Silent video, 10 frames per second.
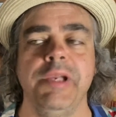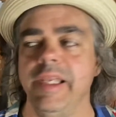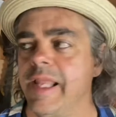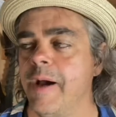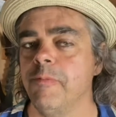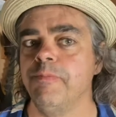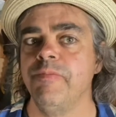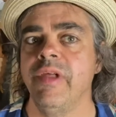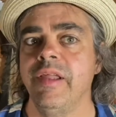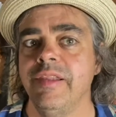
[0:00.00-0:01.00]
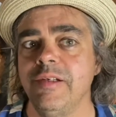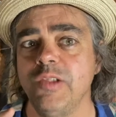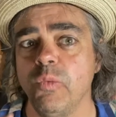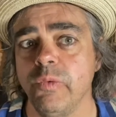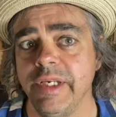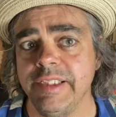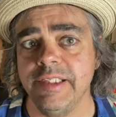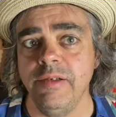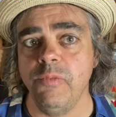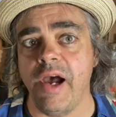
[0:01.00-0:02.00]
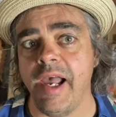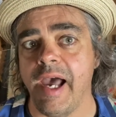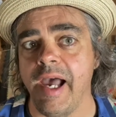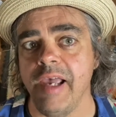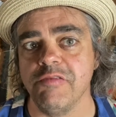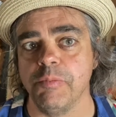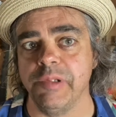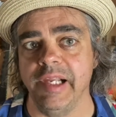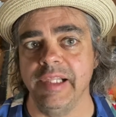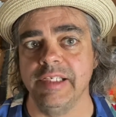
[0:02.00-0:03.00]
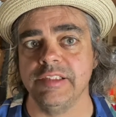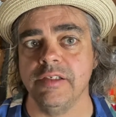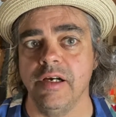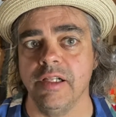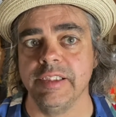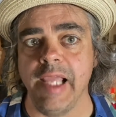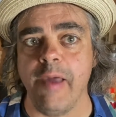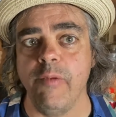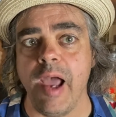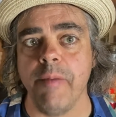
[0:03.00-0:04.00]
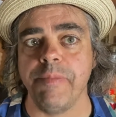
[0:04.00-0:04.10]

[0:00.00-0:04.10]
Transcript: Now, there's a reason why I have a playlist called Dad Rap